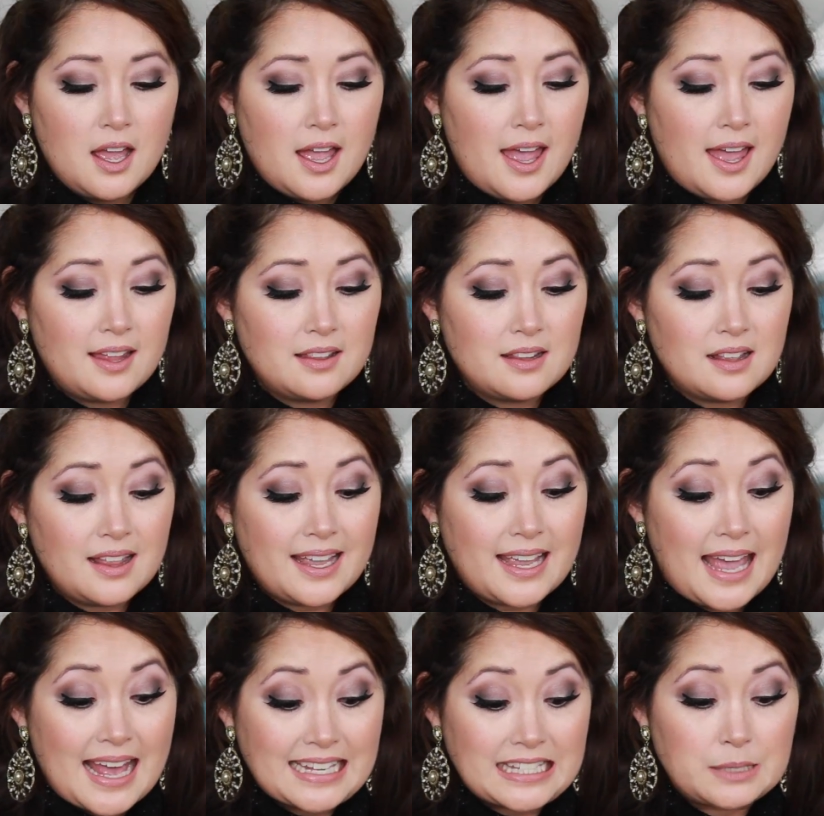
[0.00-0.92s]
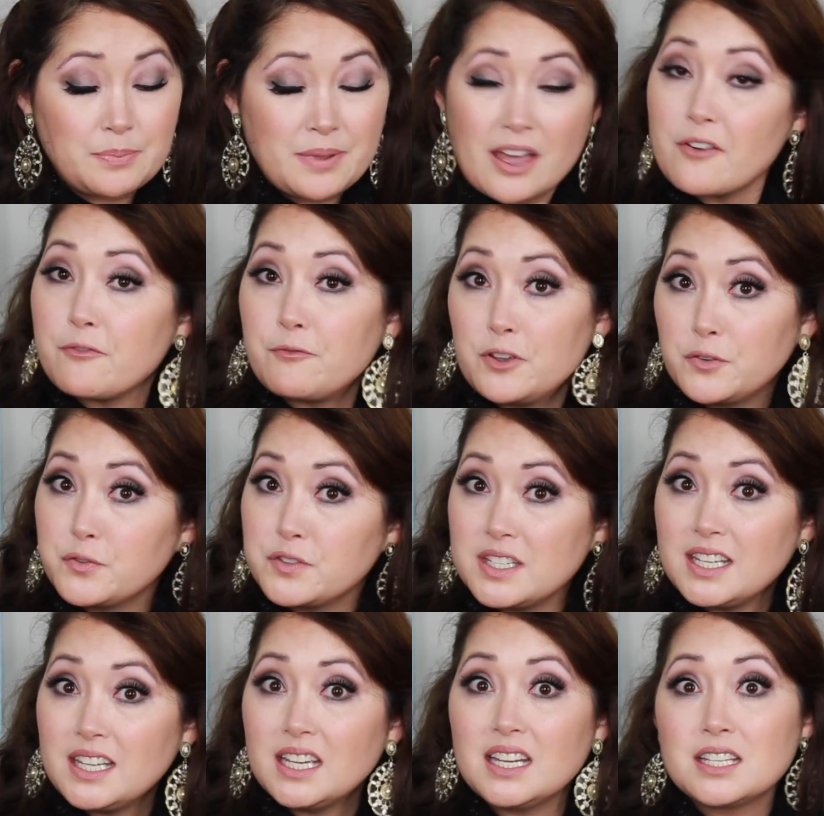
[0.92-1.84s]
And like SPF
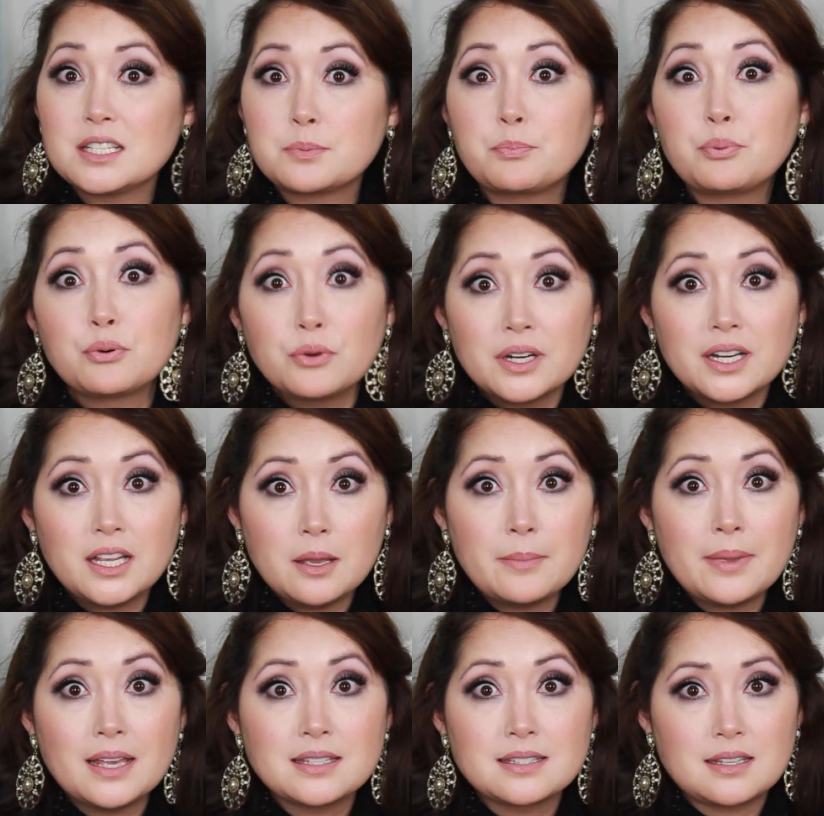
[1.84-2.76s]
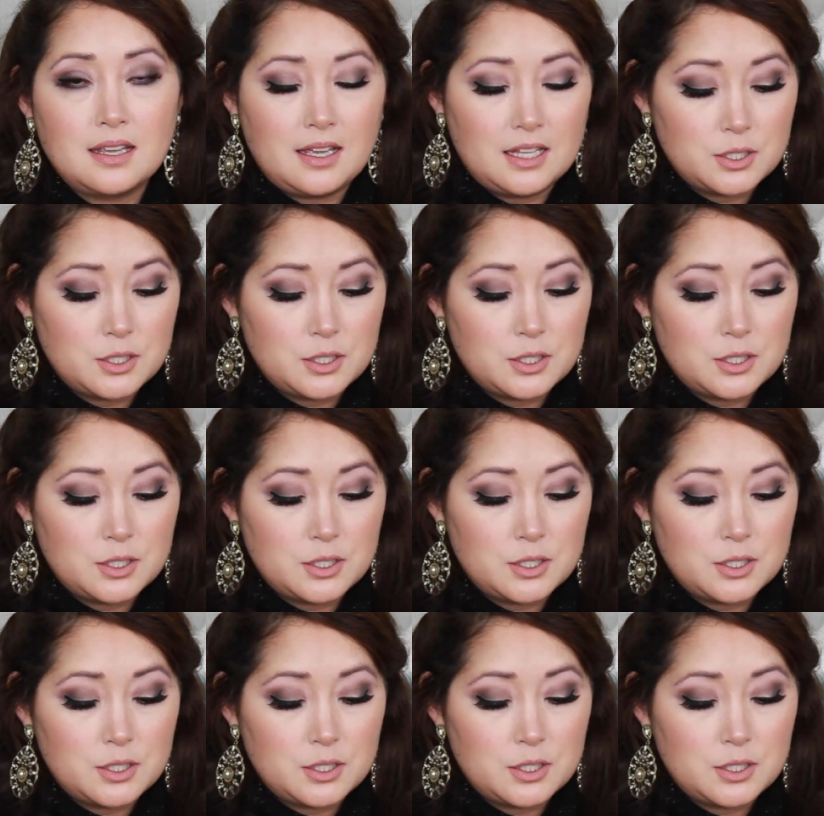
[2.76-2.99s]
50 is pretty amazing.